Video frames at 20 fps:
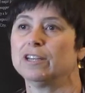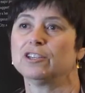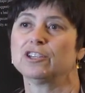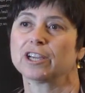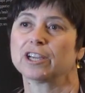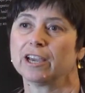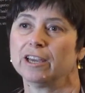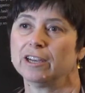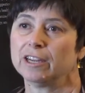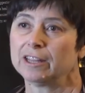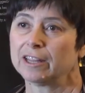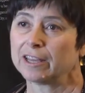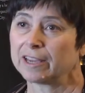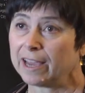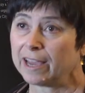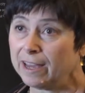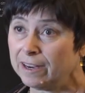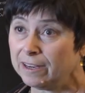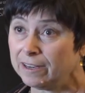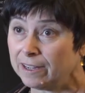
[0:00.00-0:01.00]
and educating the
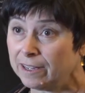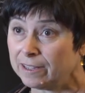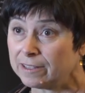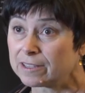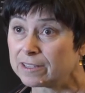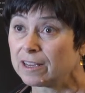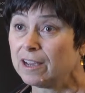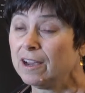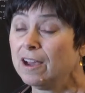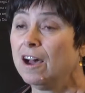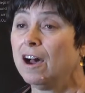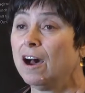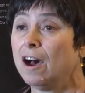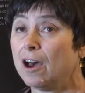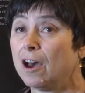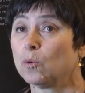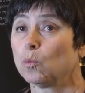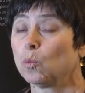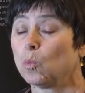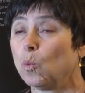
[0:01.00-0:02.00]
candidates
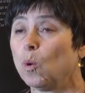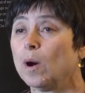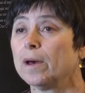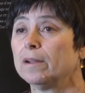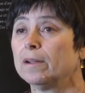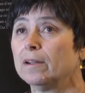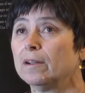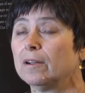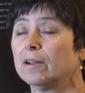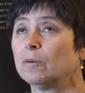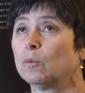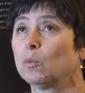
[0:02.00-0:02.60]
on what